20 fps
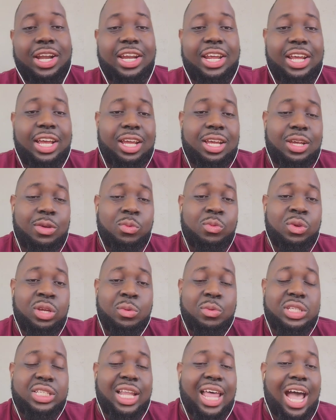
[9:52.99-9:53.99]
Hear, it, it
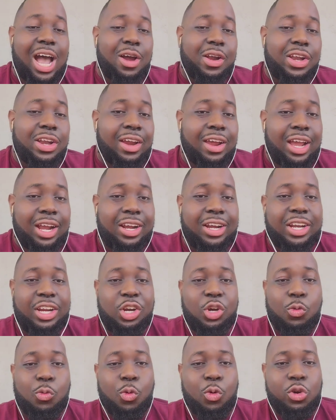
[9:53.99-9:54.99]
was loud in there. I couldn't hear
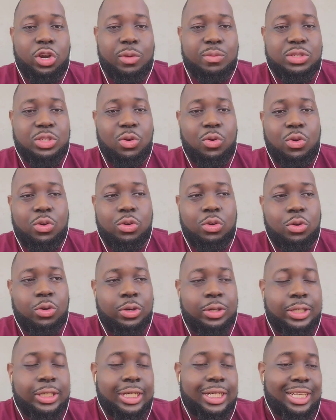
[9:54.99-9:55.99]
a word that was going
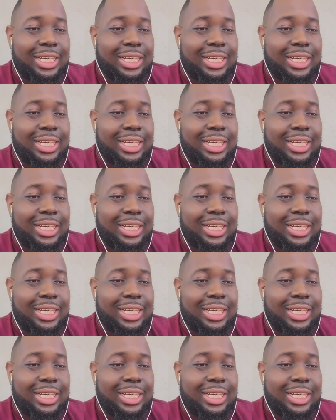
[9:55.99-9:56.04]
on."